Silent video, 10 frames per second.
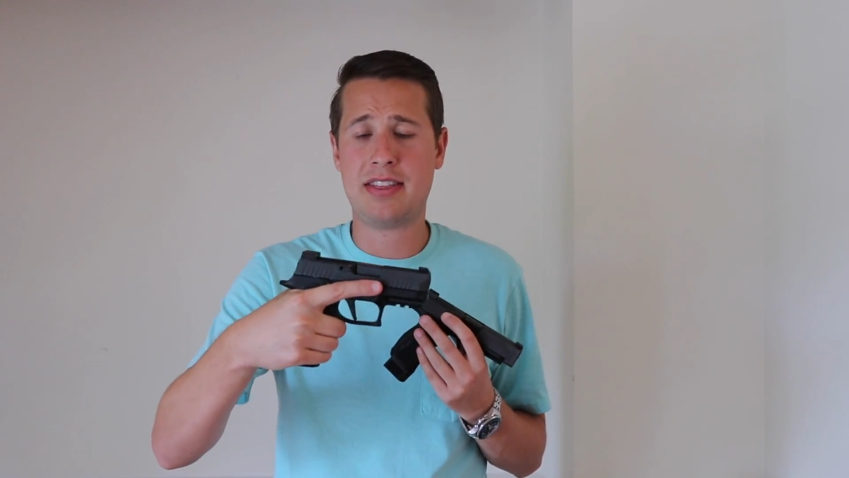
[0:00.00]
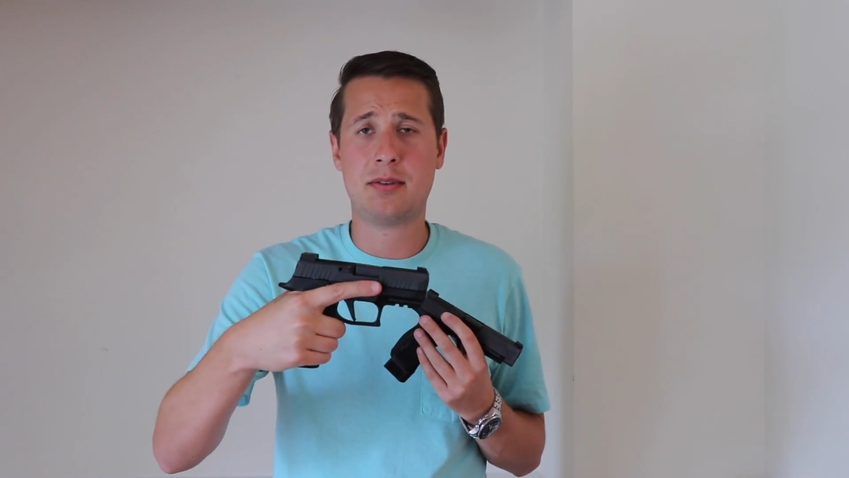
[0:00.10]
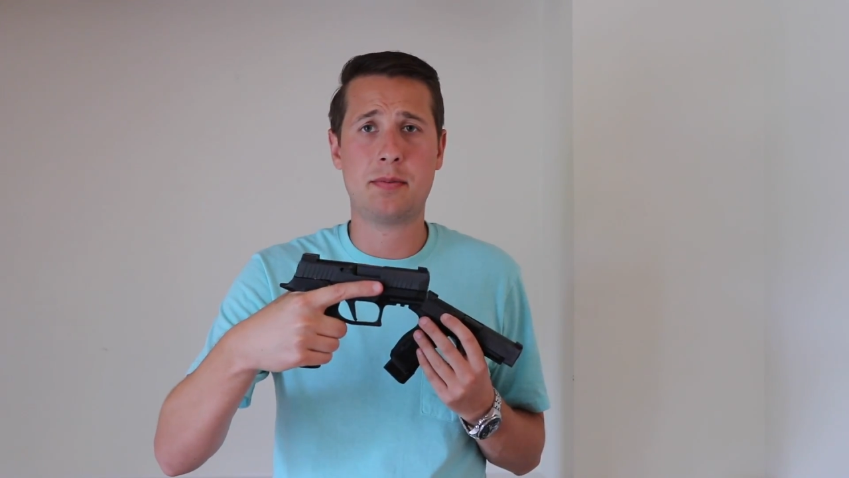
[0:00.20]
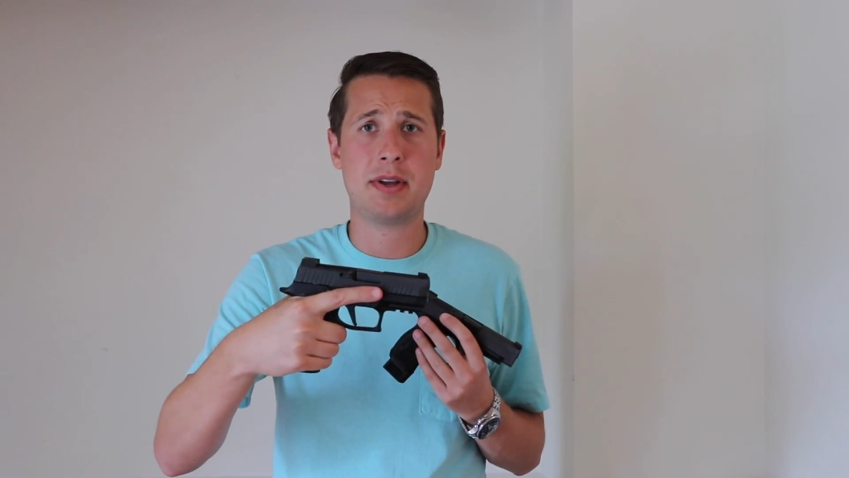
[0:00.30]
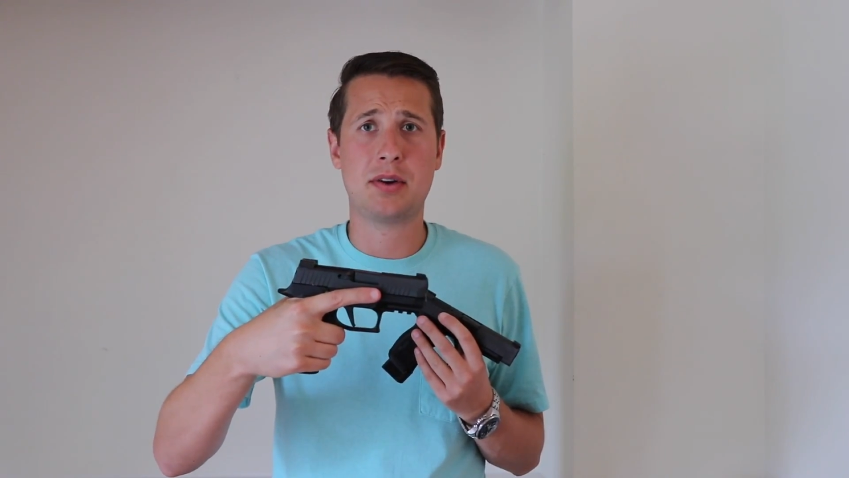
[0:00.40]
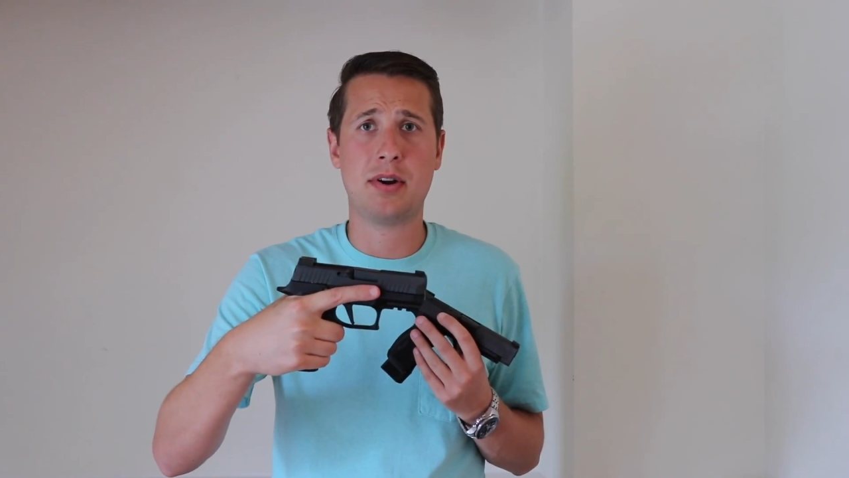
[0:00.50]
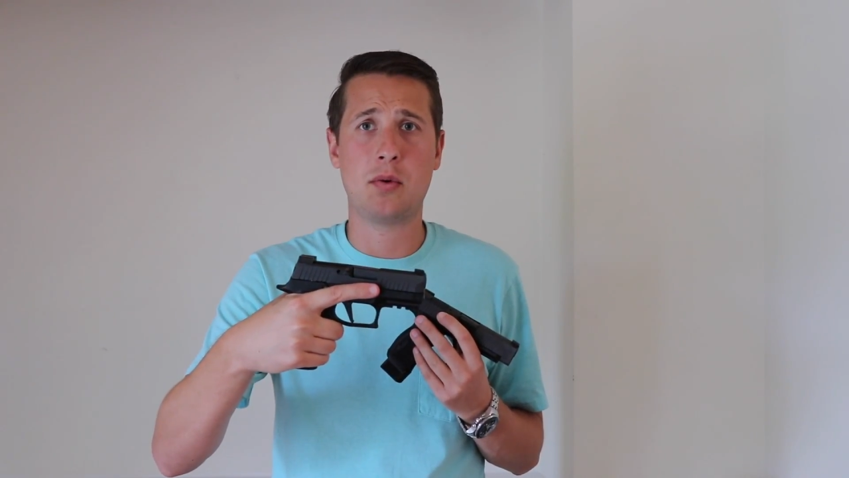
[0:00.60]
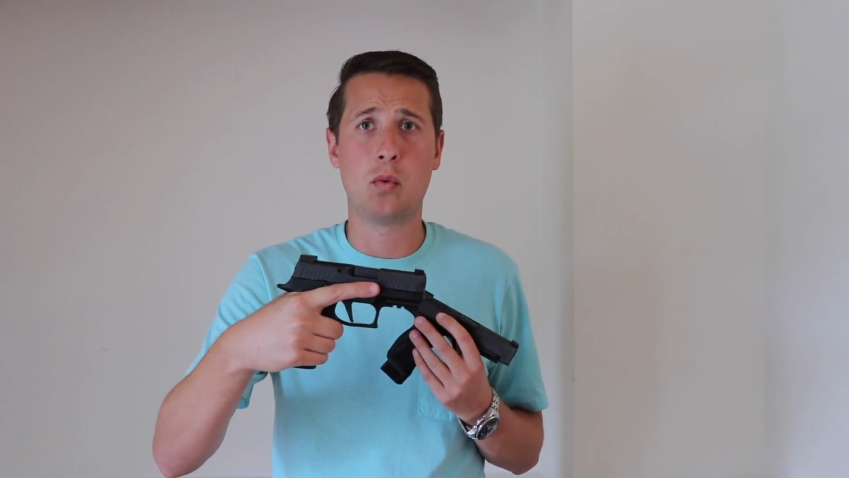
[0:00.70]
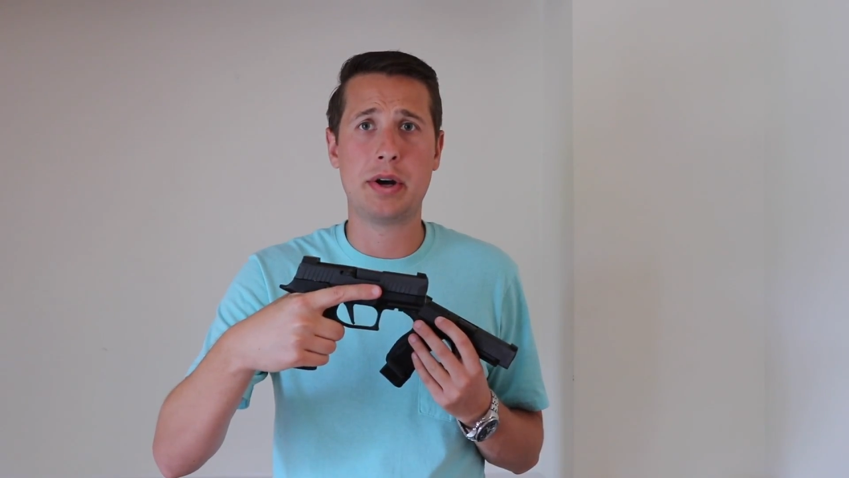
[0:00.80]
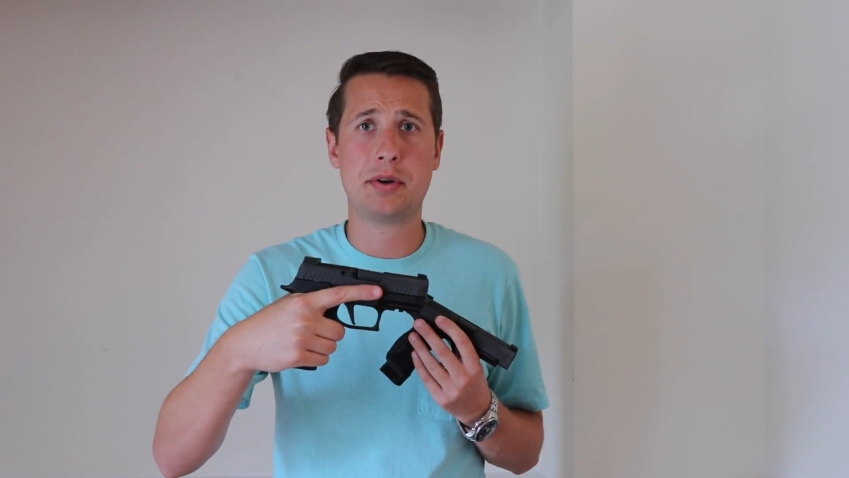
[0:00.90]
think would be a
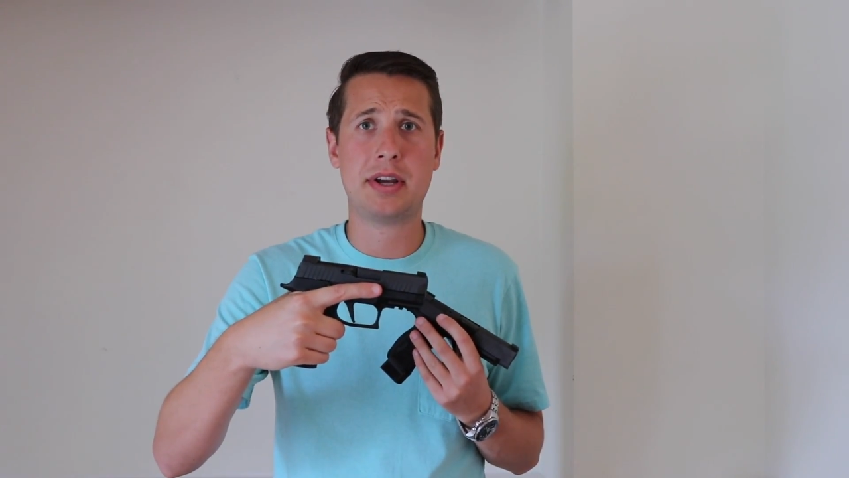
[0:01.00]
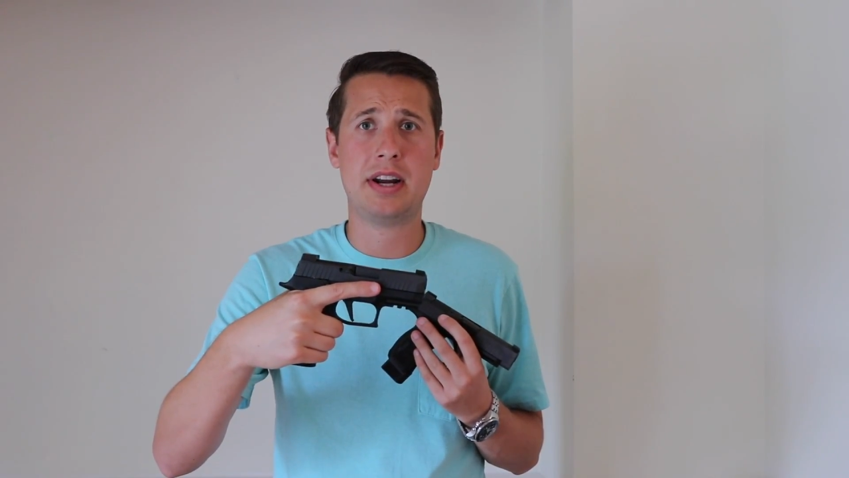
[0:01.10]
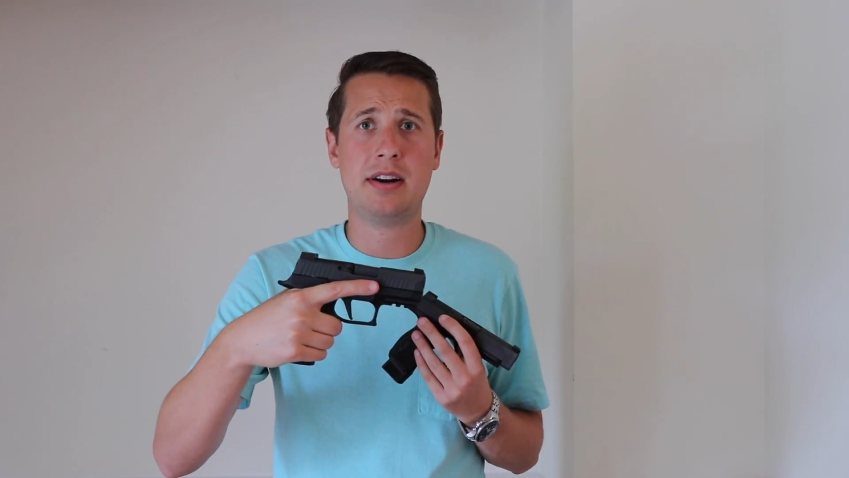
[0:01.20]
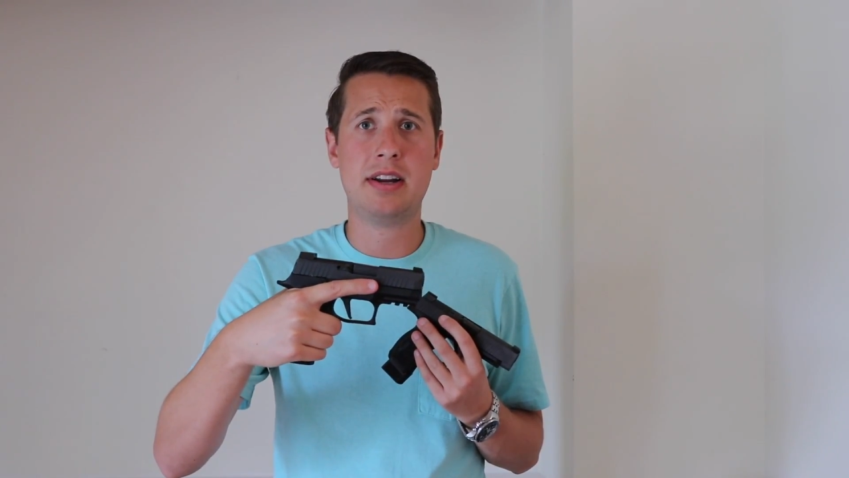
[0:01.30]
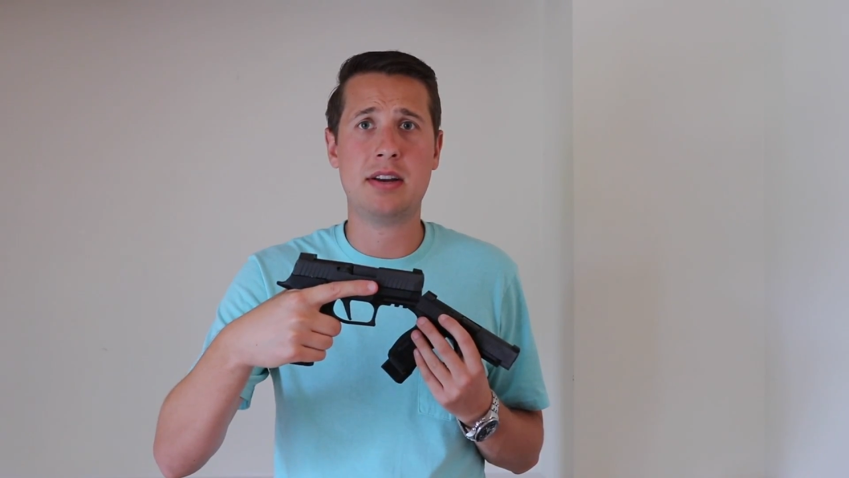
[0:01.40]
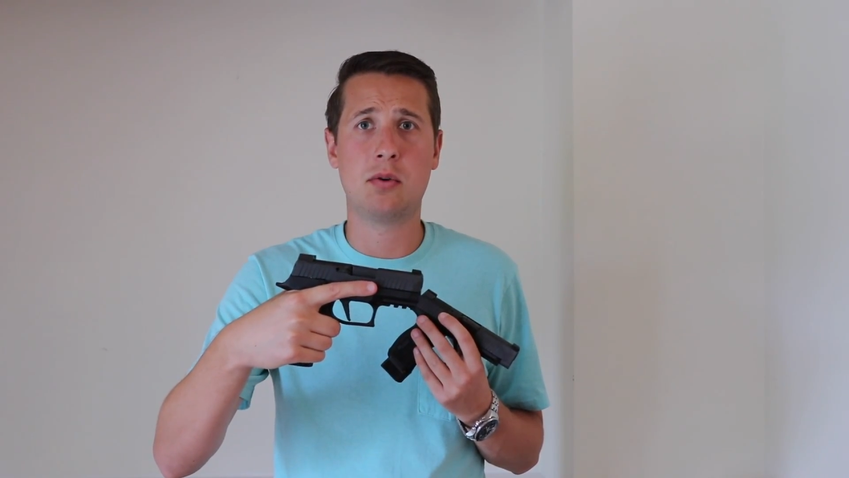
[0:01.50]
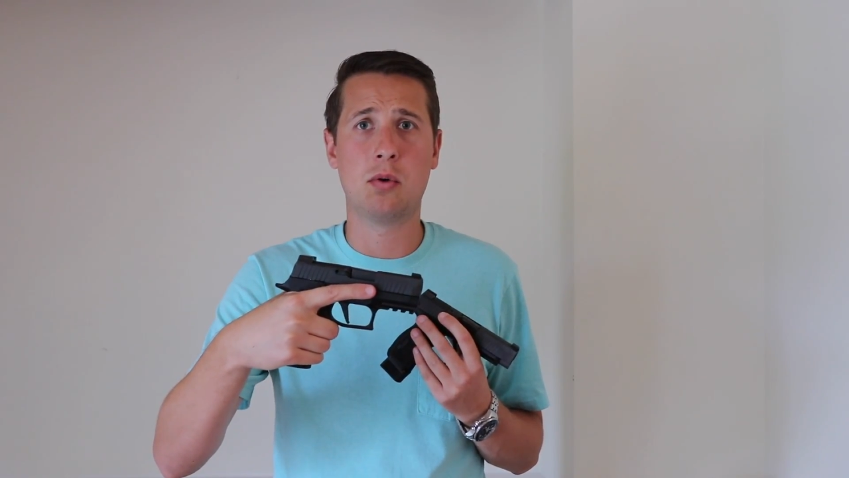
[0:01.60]
great winter carry,